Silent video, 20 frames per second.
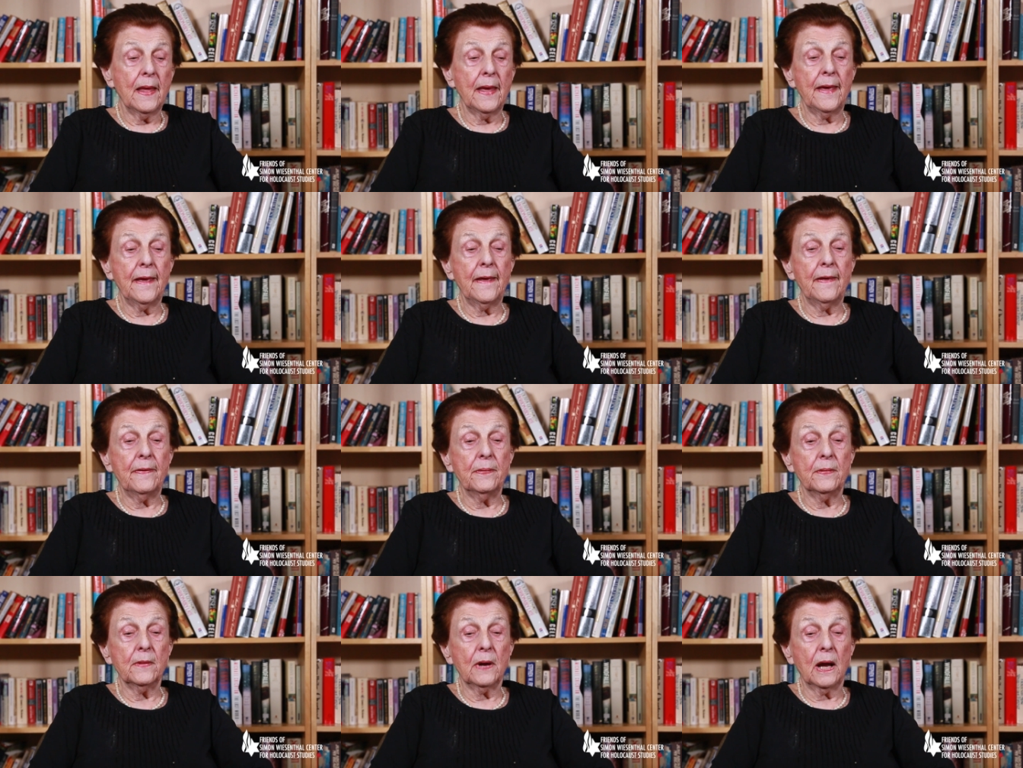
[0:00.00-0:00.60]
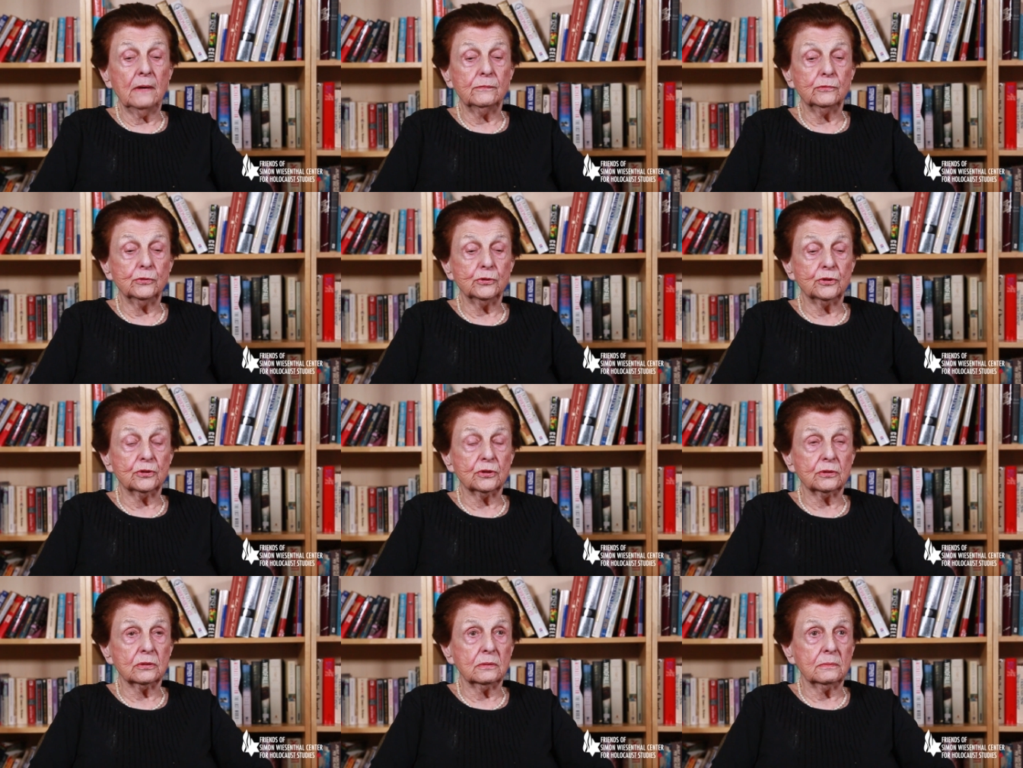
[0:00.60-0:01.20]
And I
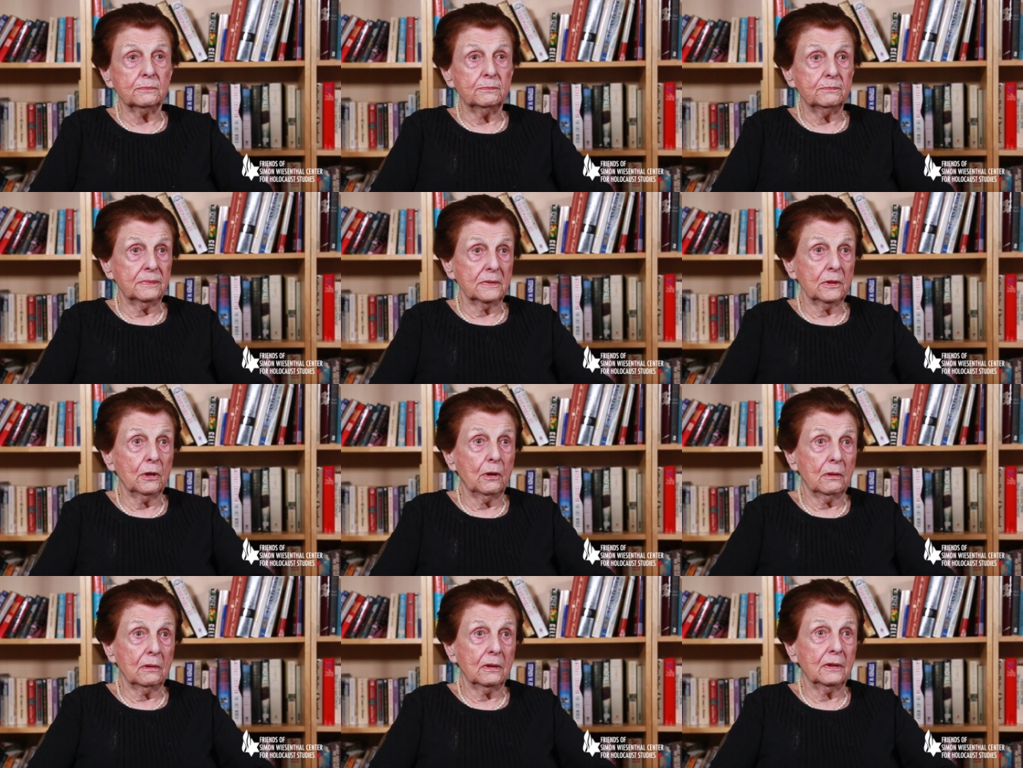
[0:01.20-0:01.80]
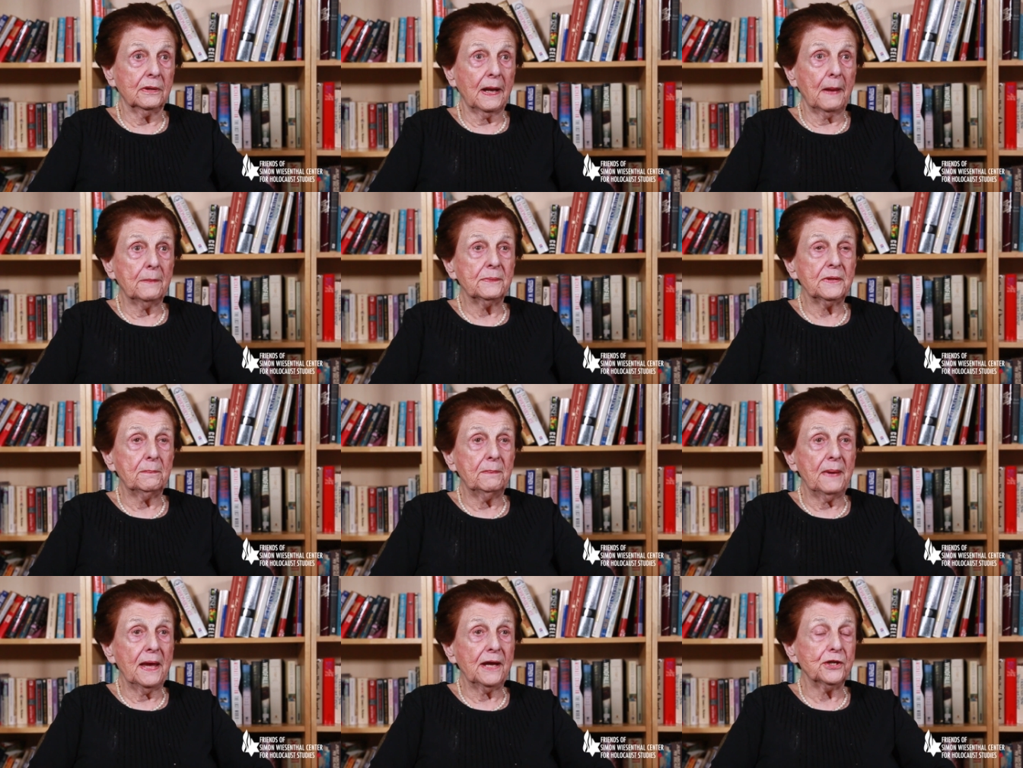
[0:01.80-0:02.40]
would grab
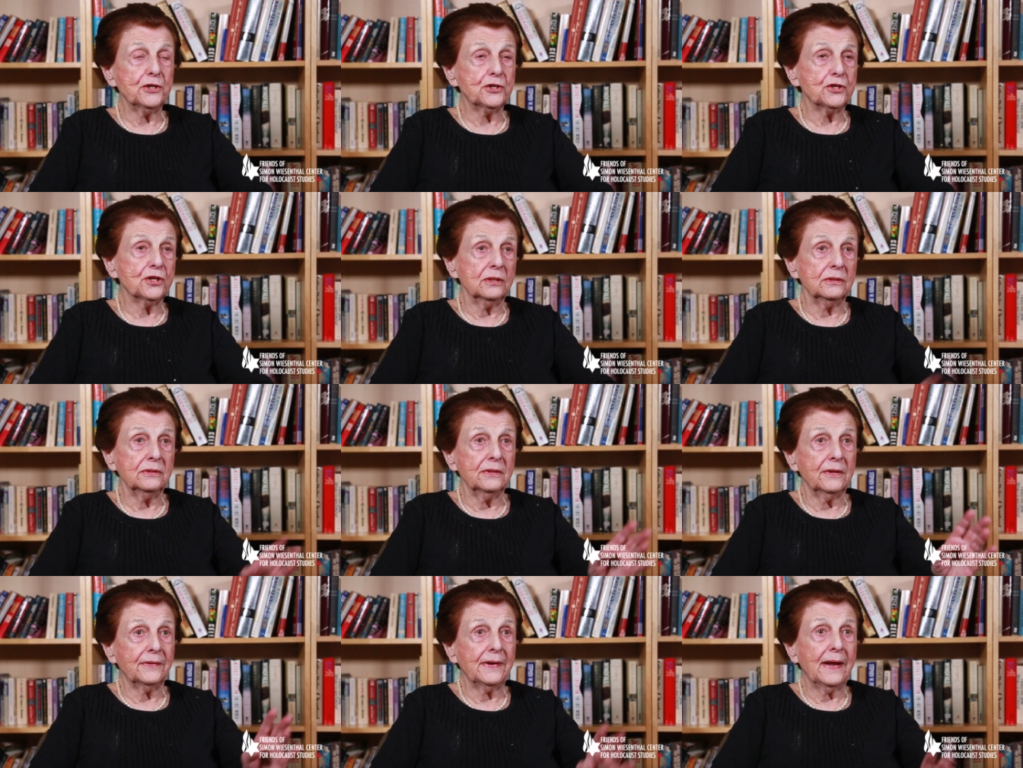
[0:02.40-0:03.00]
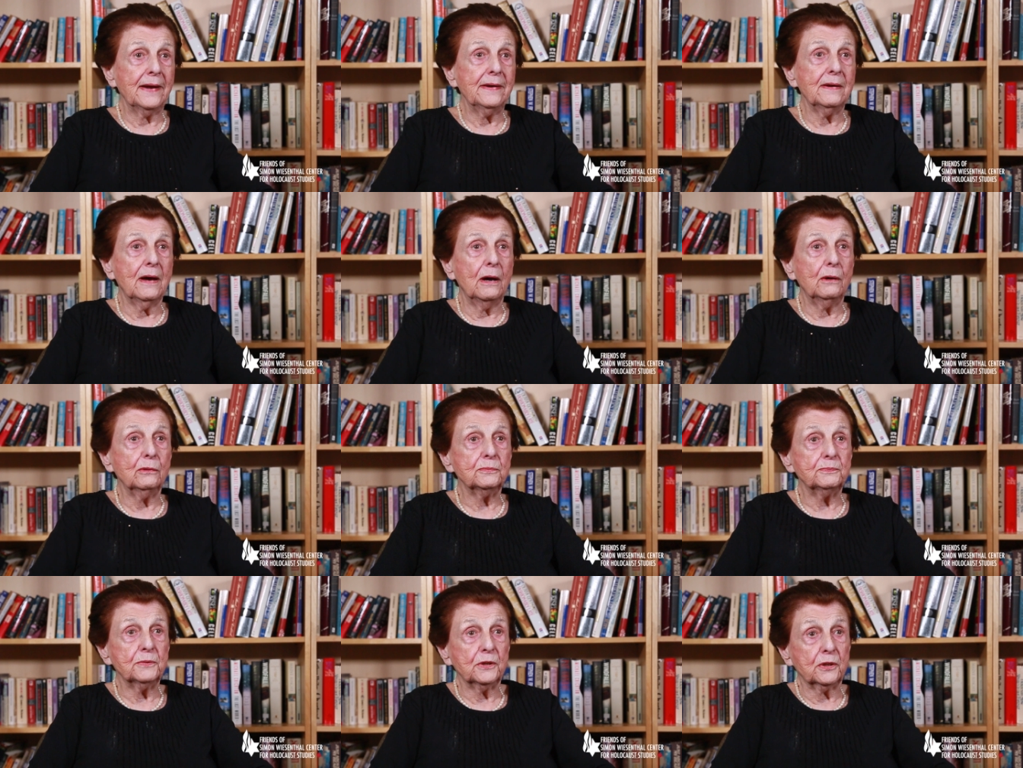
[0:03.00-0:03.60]
the package and run
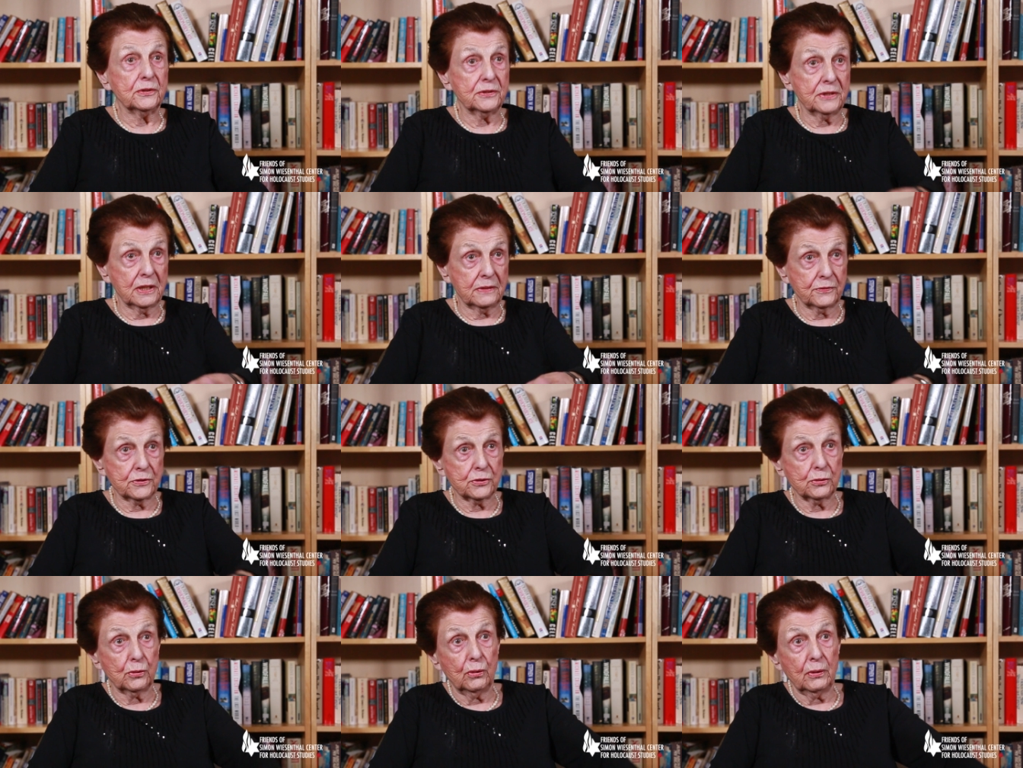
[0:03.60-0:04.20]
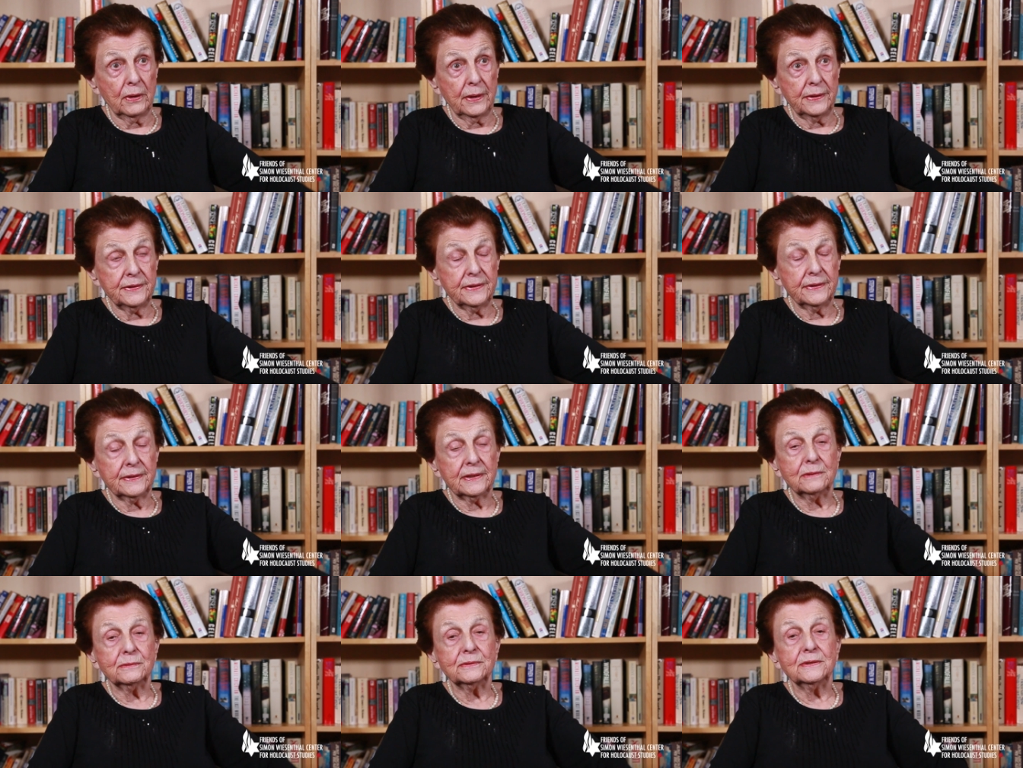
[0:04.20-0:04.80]
out, because it was all
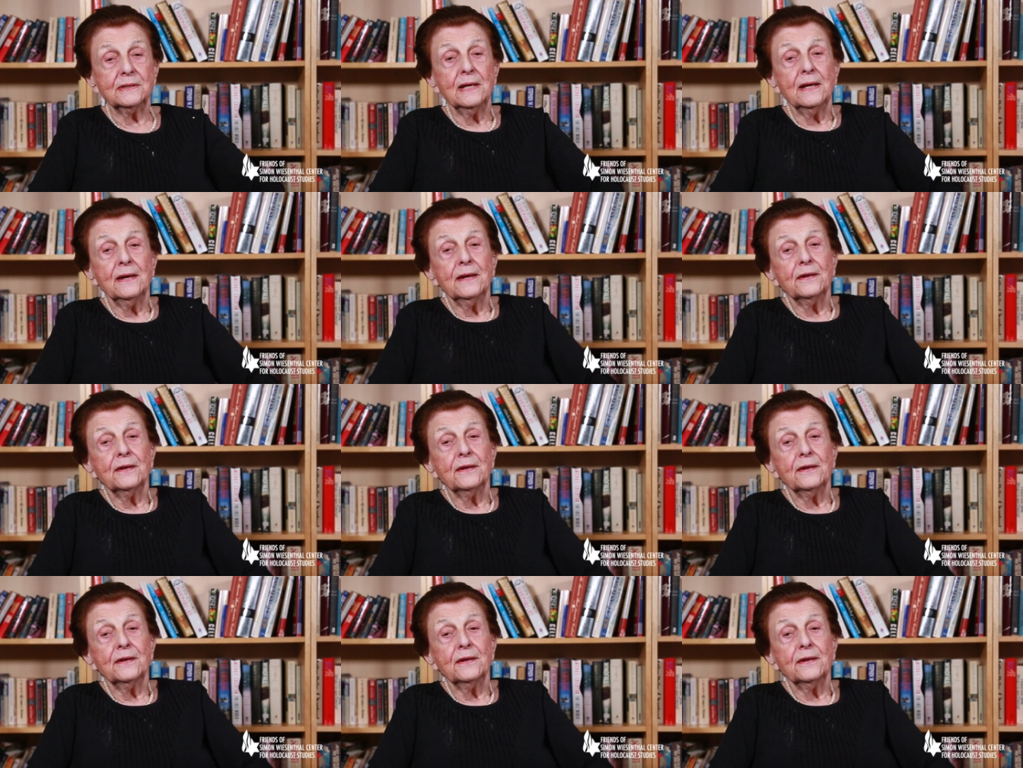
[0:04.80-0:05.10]
underground.